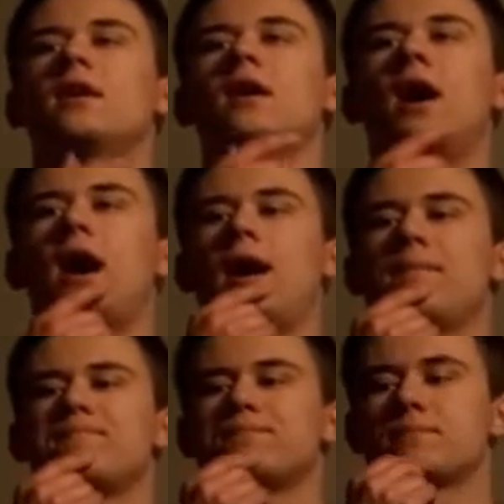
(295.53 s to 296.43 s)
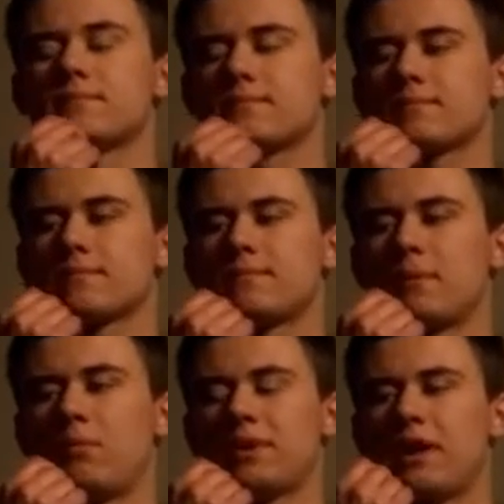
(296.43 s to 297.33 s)

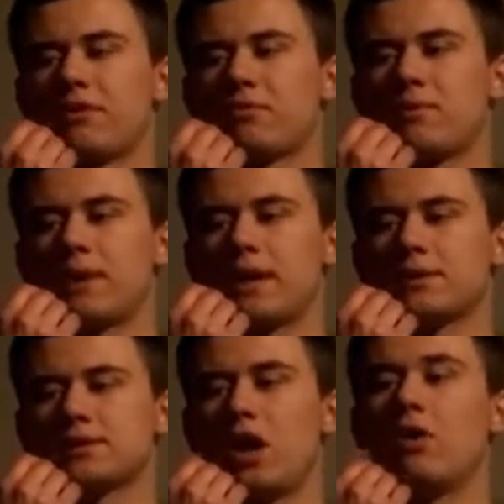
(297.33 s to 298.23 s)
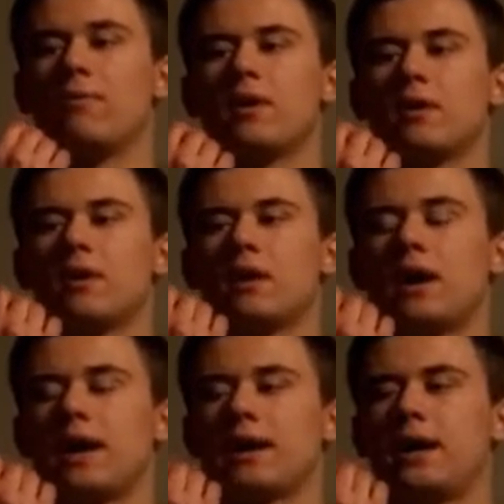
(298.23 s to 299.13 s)
But with L3, what else? Oh,
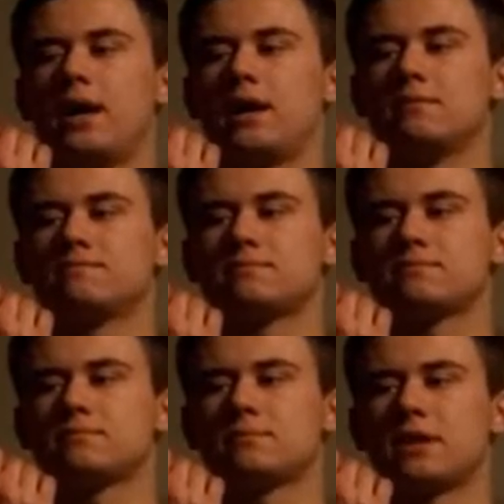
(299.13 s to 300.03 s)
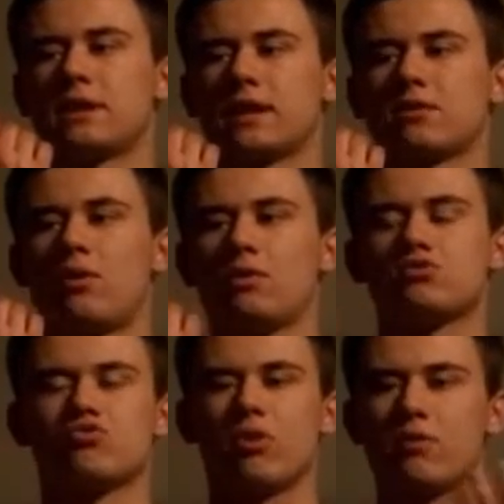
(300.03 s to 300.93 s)
I didn't like the whole
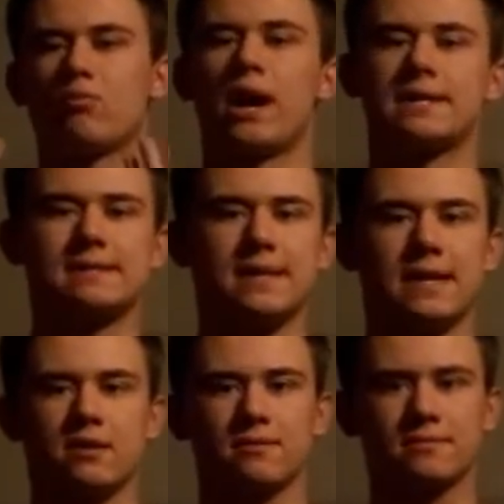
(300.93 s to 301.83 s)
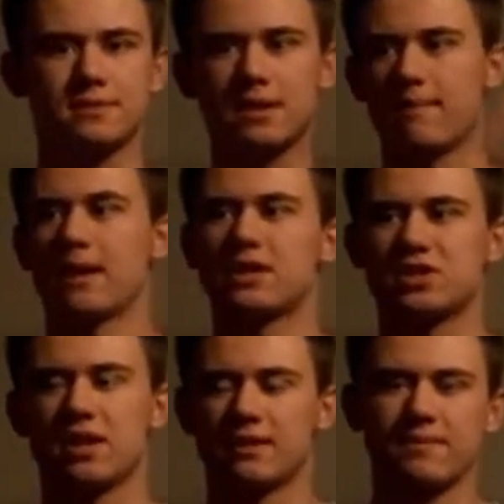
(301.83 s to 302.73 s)
droid rights thing. I just
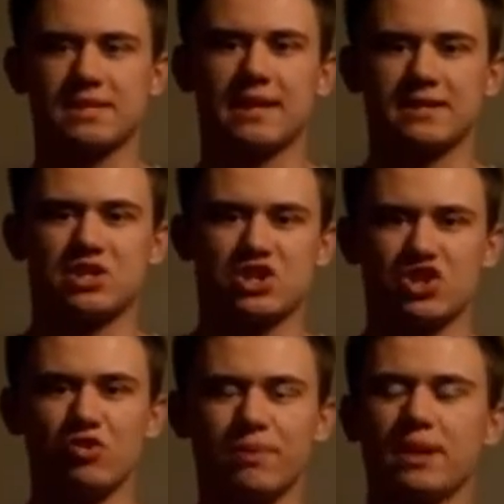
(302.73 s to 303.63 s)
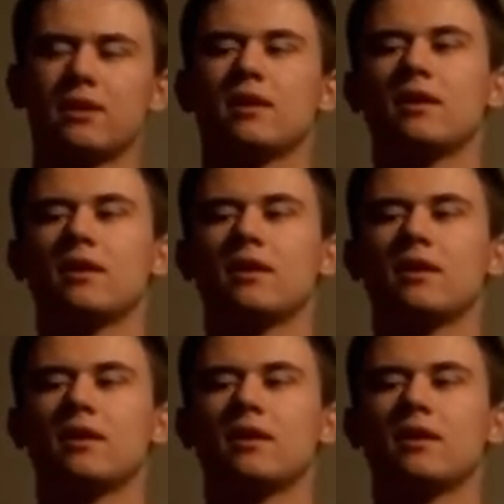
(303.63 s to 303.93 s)
thought that was kind of stupid.